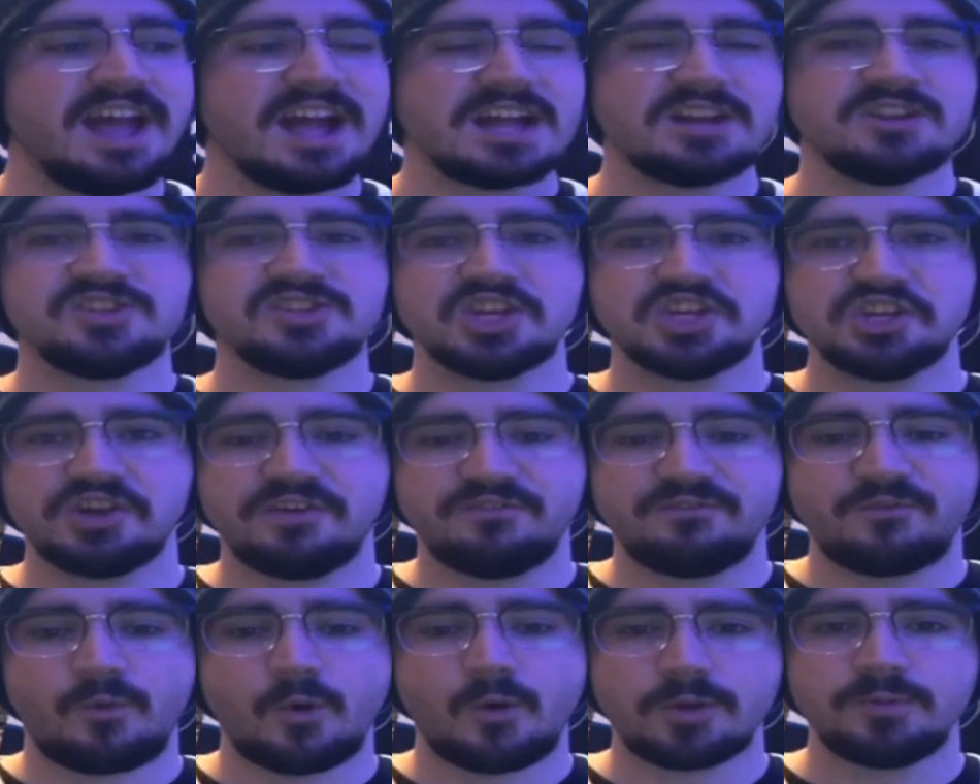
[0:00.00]
and on such an
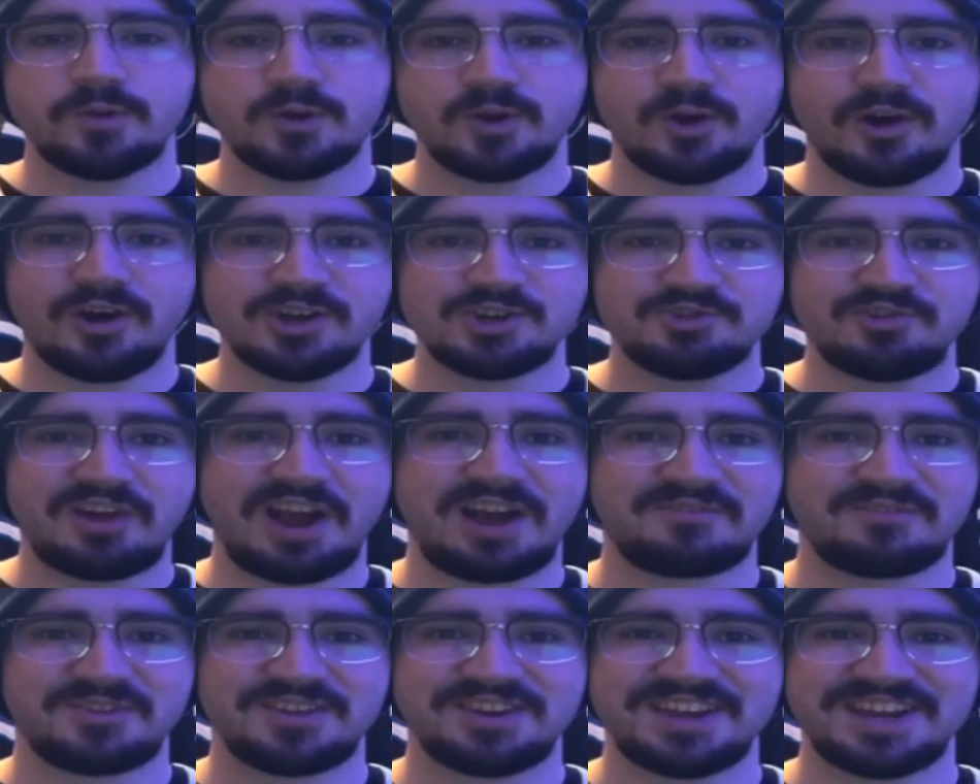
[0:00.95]
affordable
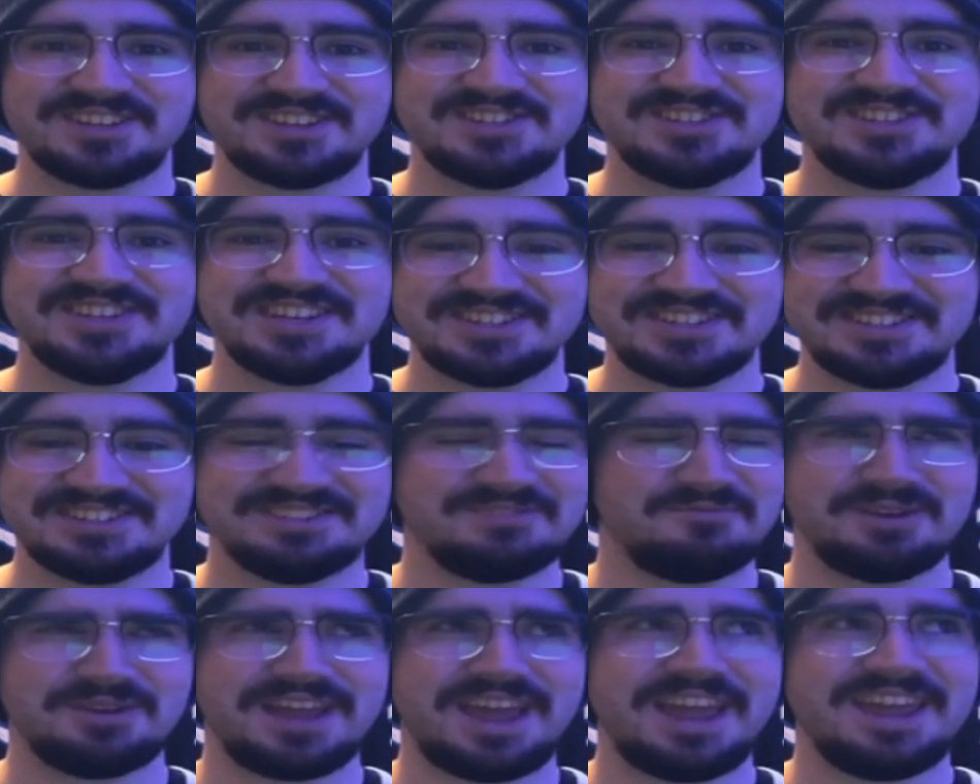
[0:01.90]
contract for the next
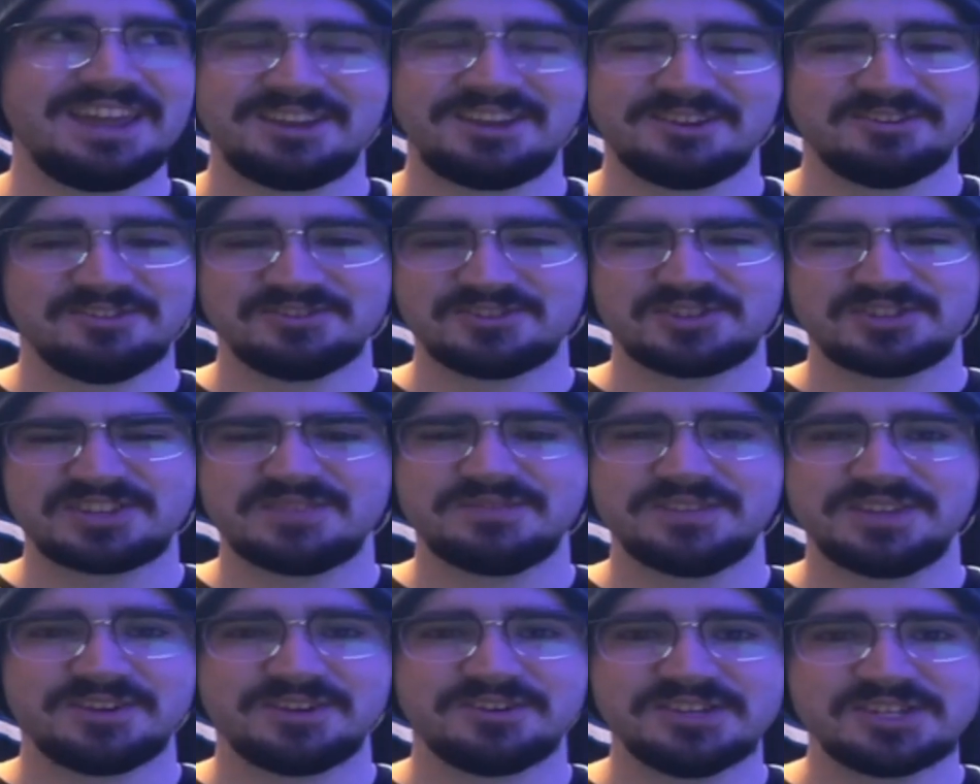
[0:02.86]
8 years or
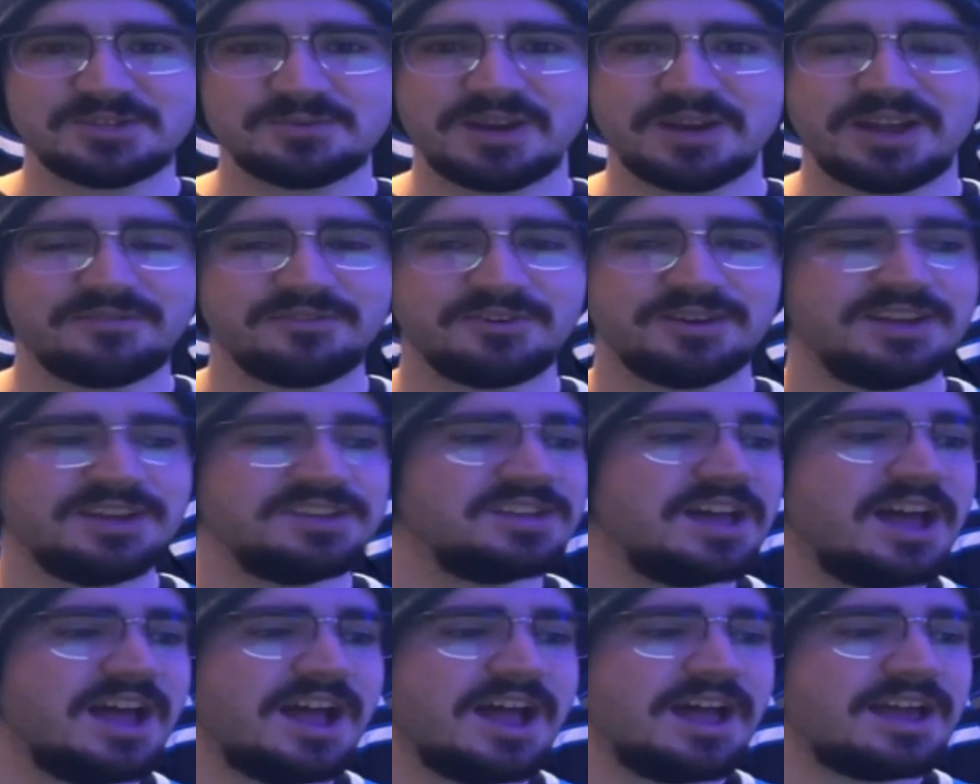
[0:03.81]
7 years or whatever it is.
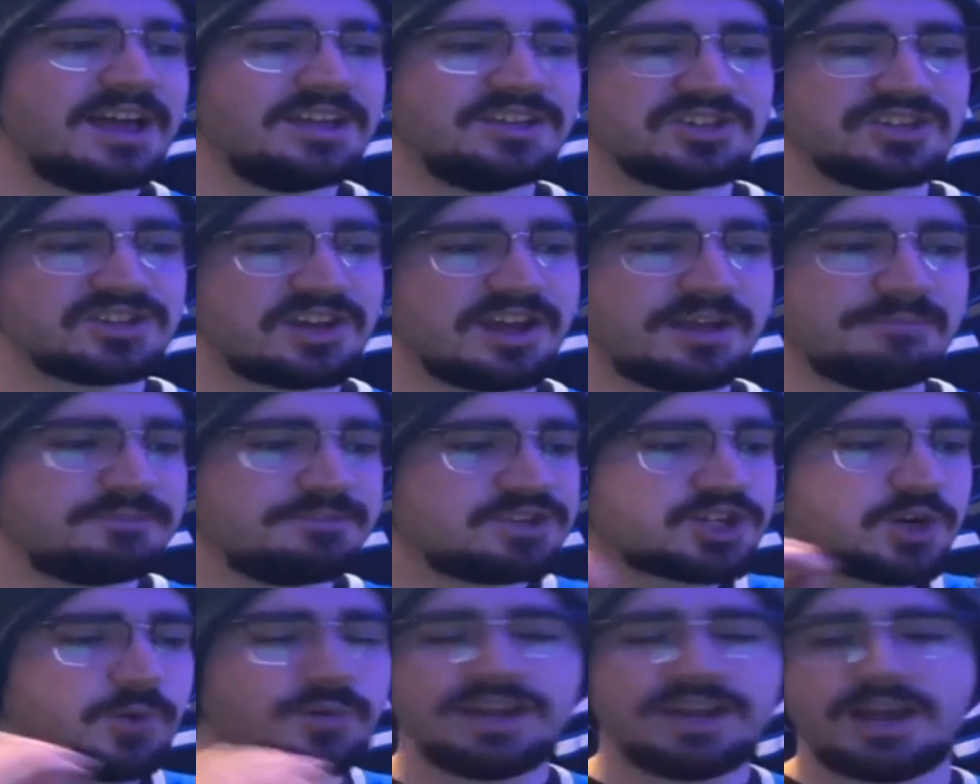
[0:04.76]
It's just
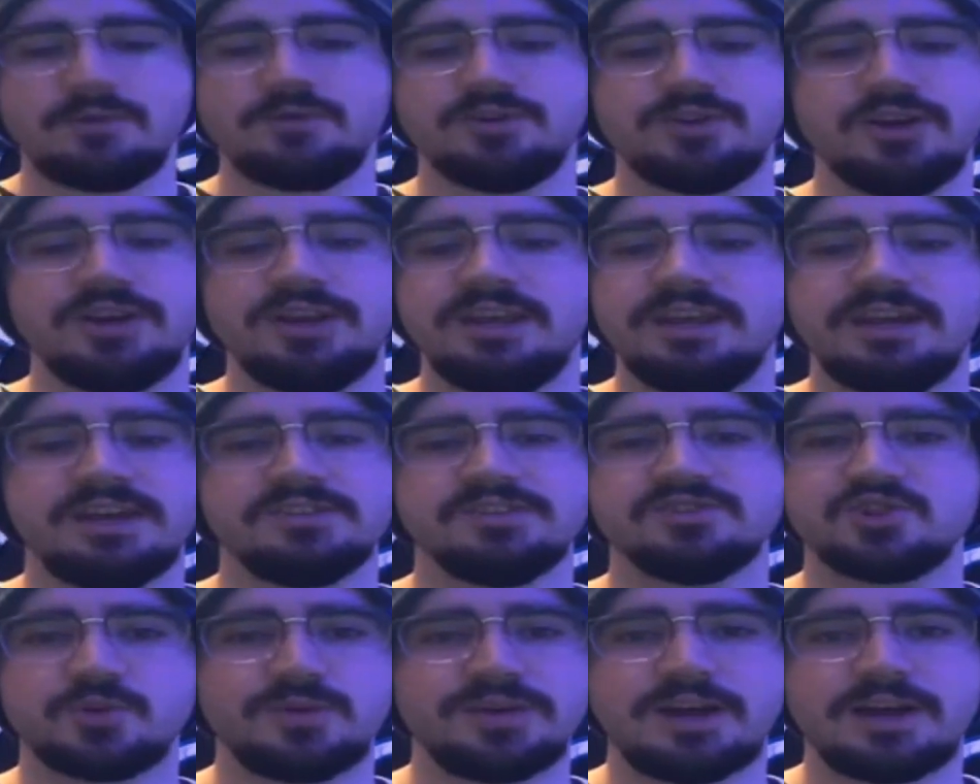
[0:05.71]
showing how good he
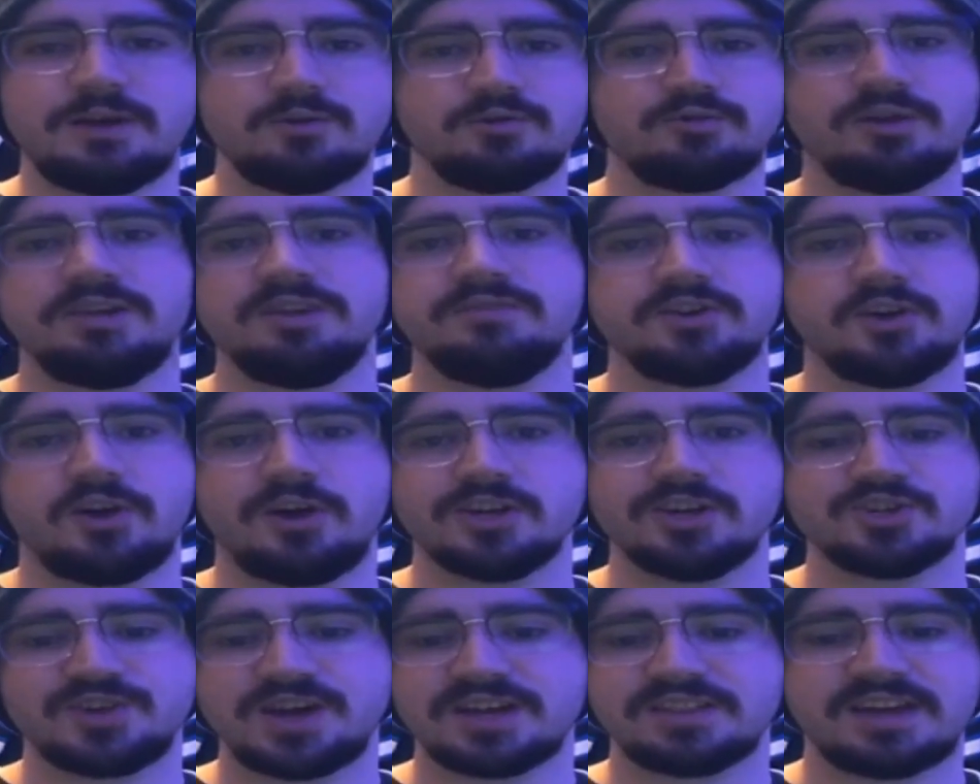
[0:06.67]
is, showing how great of a
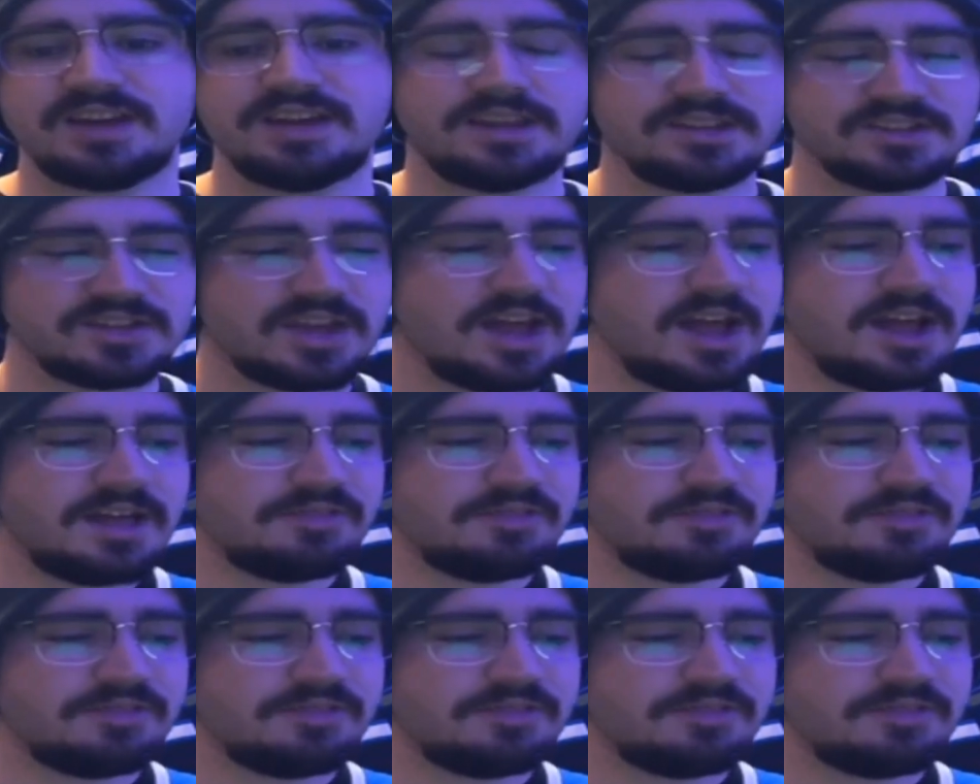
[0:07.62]
contract that is.